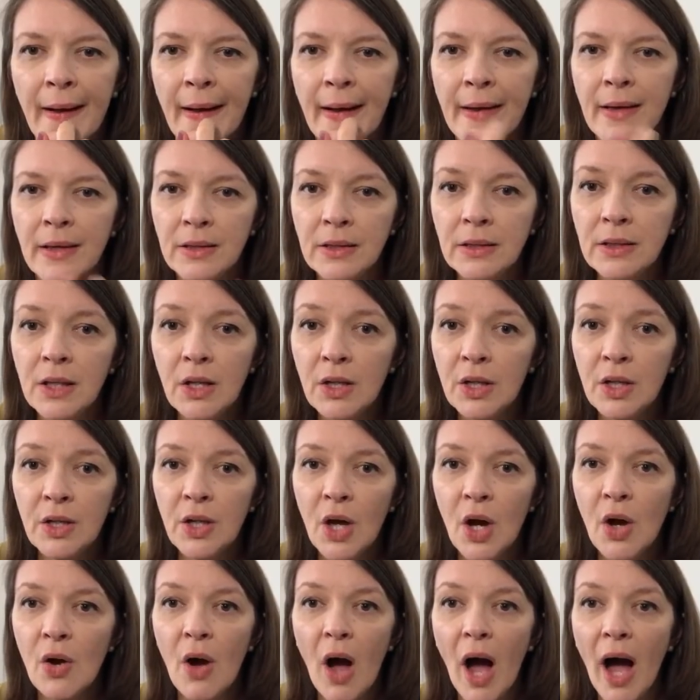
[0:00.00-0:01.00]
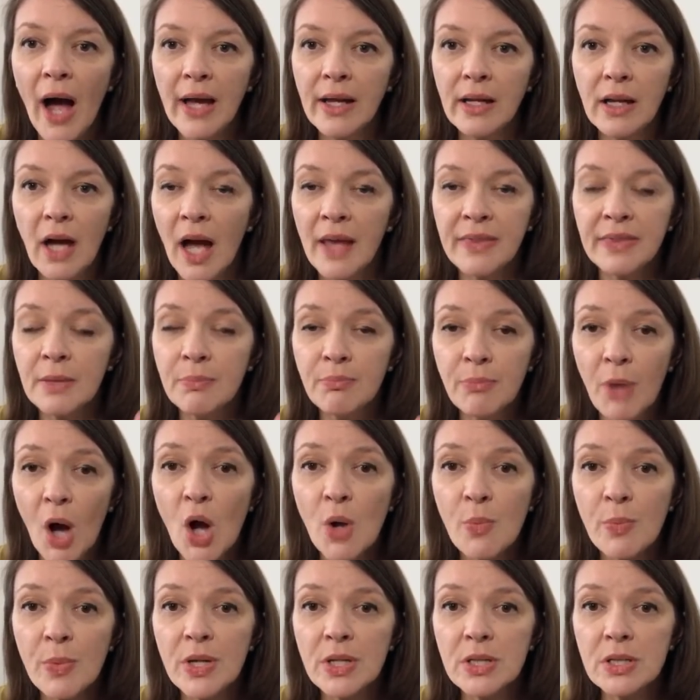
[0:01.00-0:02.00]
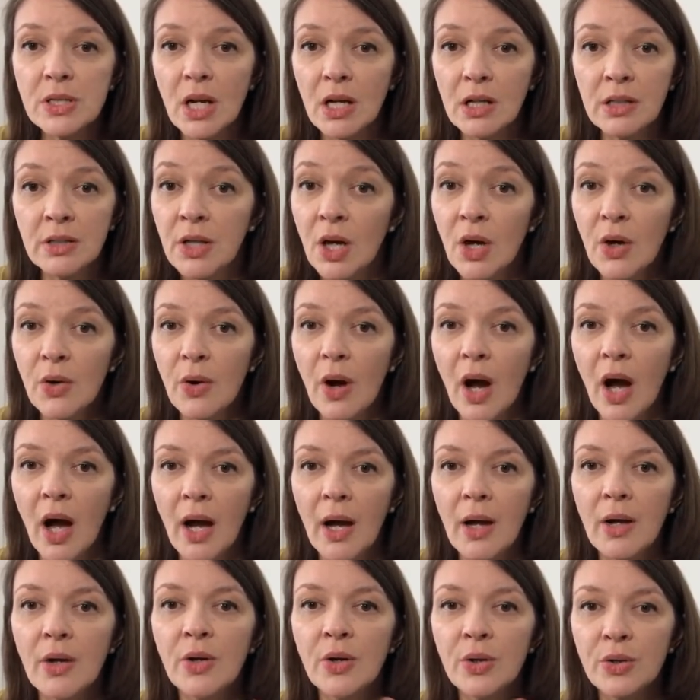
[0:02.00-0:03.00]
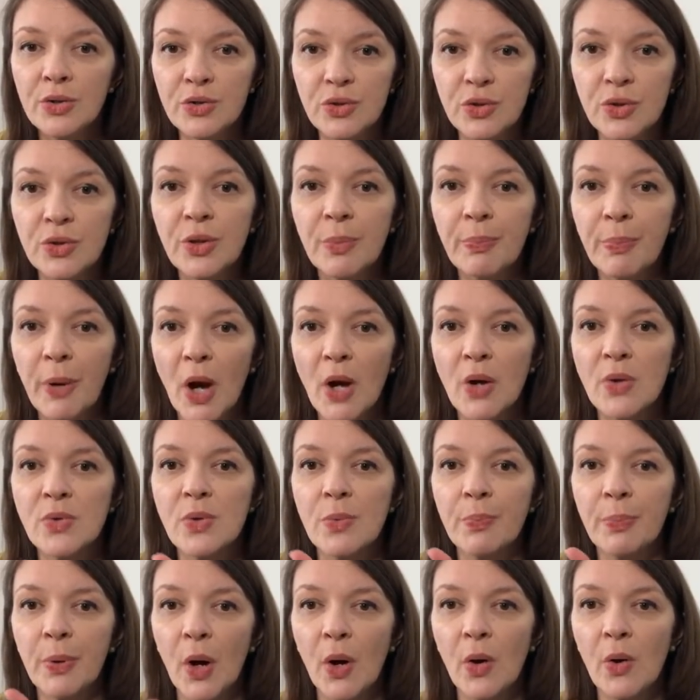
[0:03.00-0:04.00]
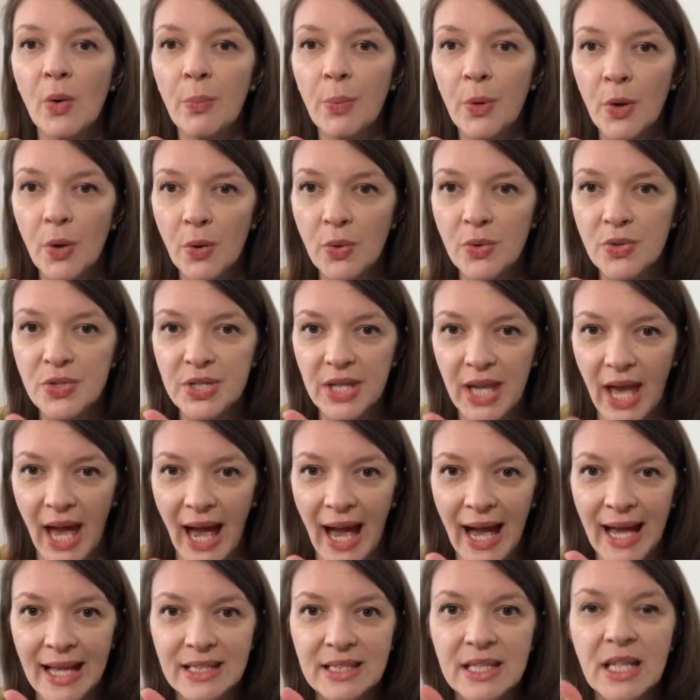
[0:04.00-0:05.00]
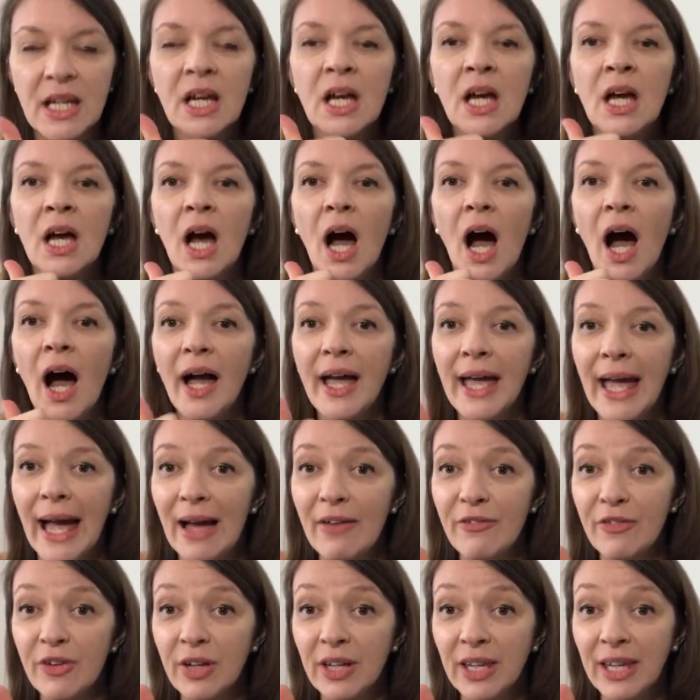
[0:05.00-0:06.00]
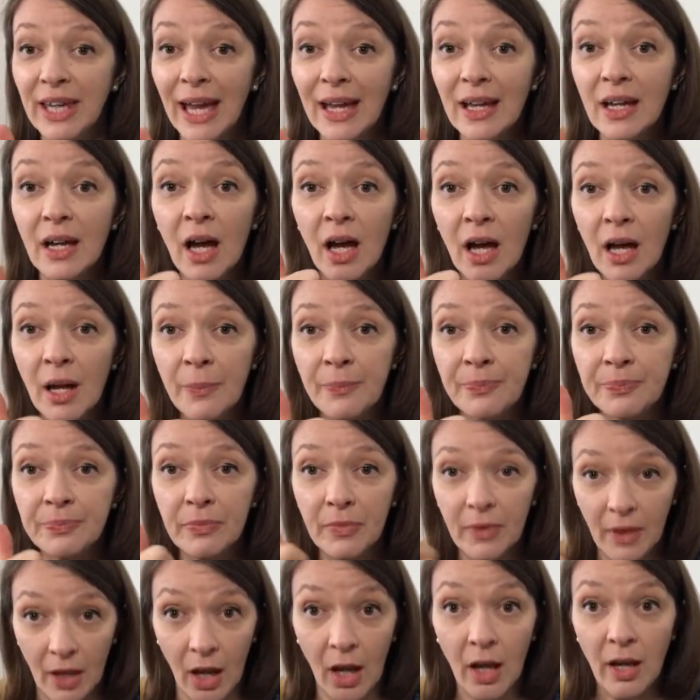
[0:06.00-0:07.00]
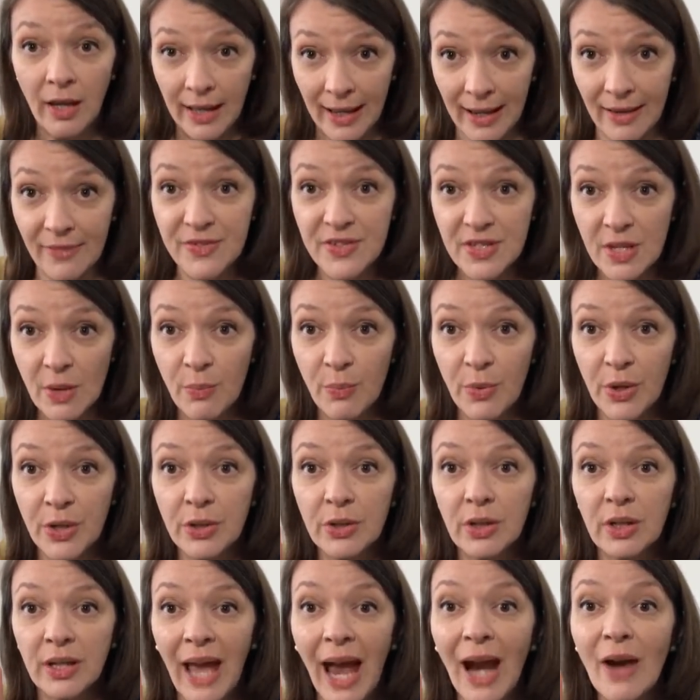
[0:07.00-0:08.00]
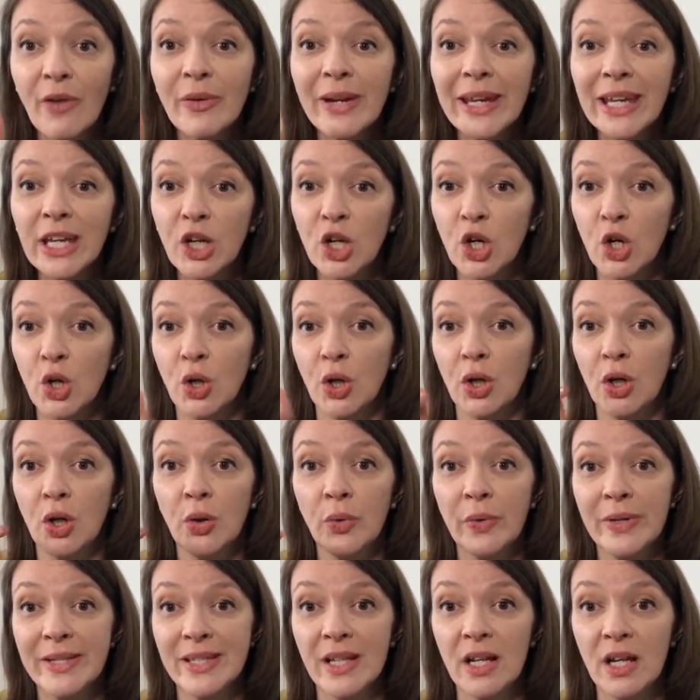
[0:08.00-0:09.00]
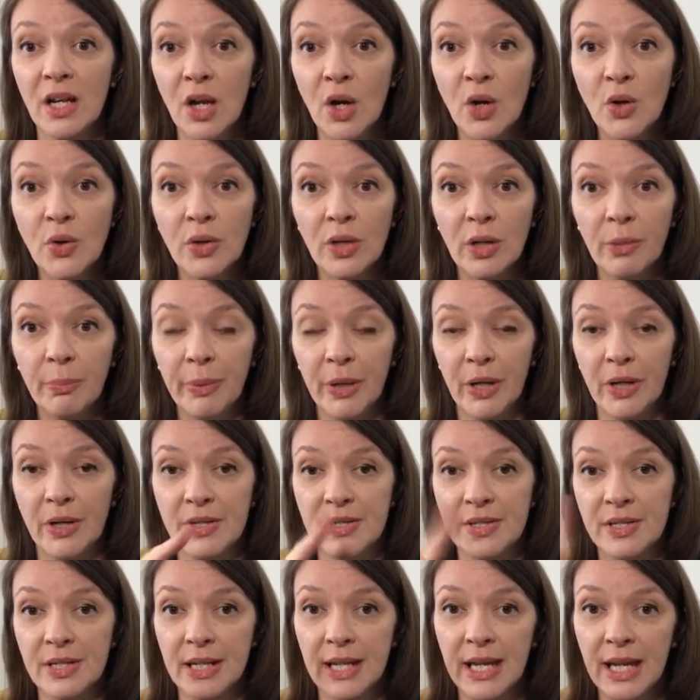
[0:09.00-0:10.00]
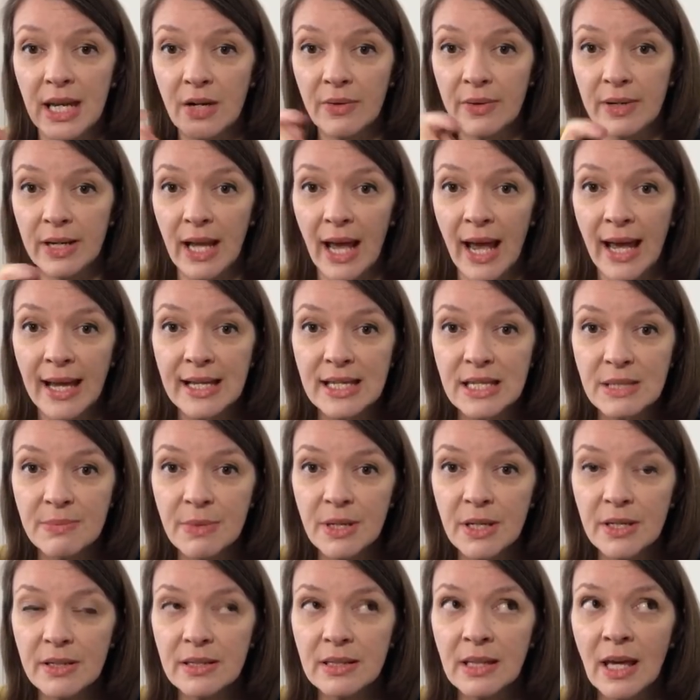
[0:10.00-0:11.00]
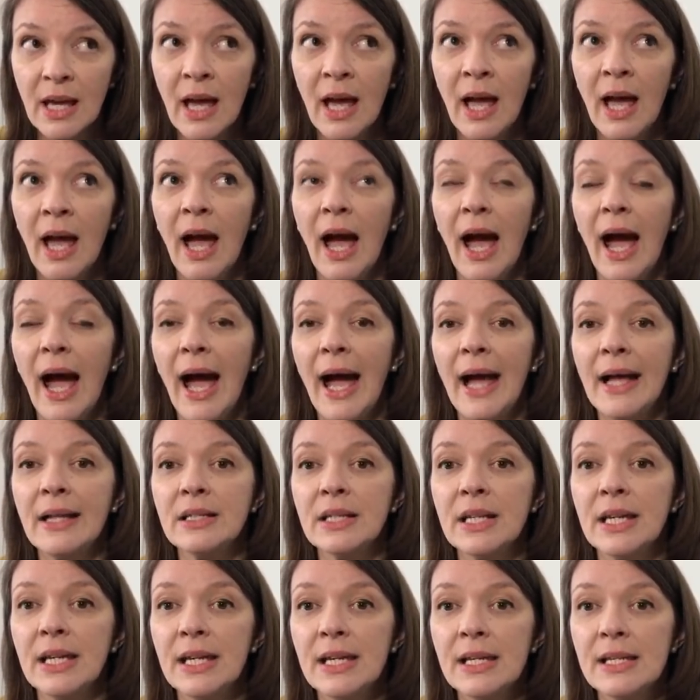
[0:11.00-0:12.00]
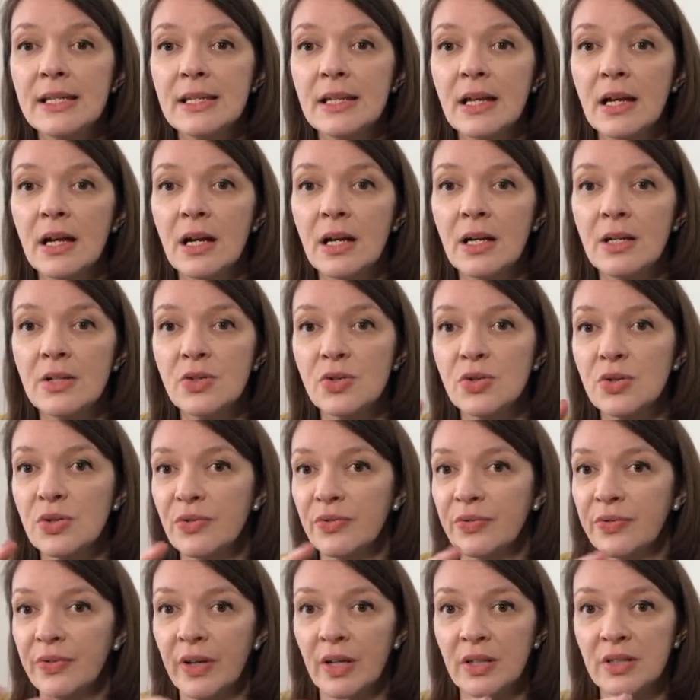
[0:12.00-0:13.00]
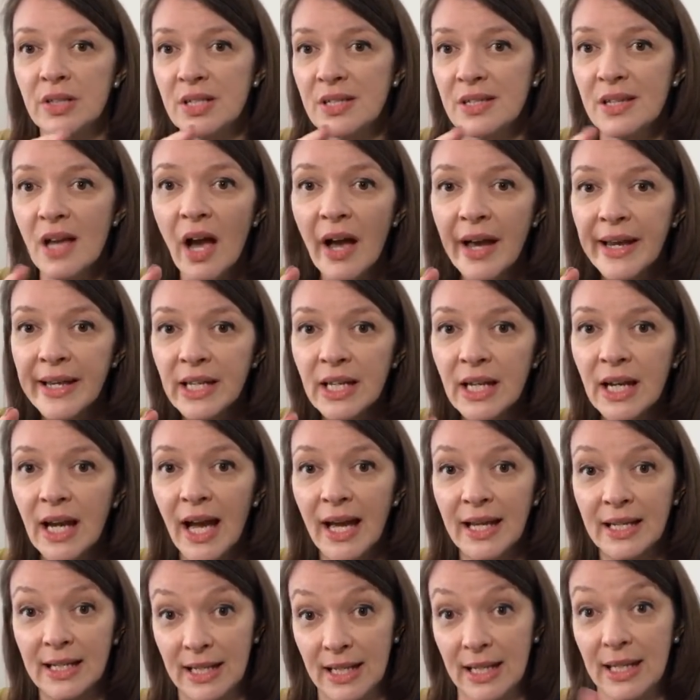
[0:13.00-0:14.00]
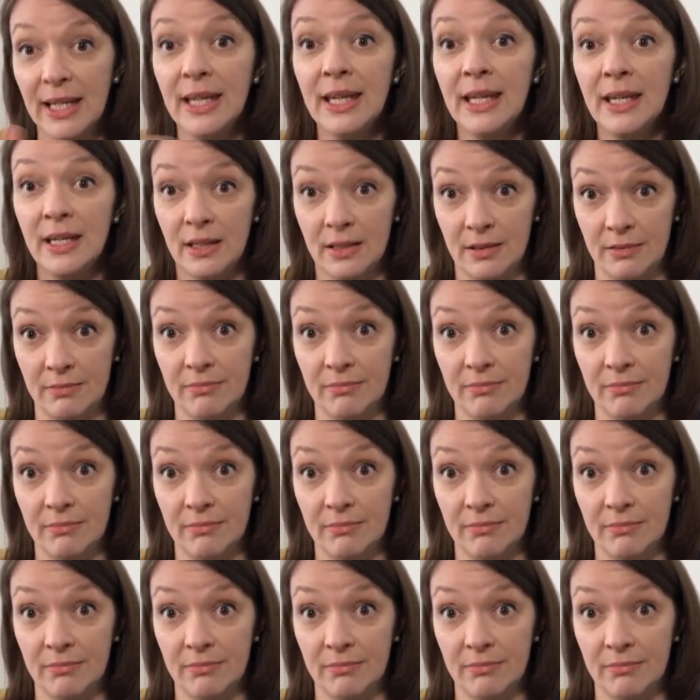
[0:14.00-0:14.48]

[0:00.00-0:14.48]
No. At the moment, no. Who drew the paws, Cat? I have someone, Gary Cook, who is a local person here in Exmouth, and he's a sort of a designer, and he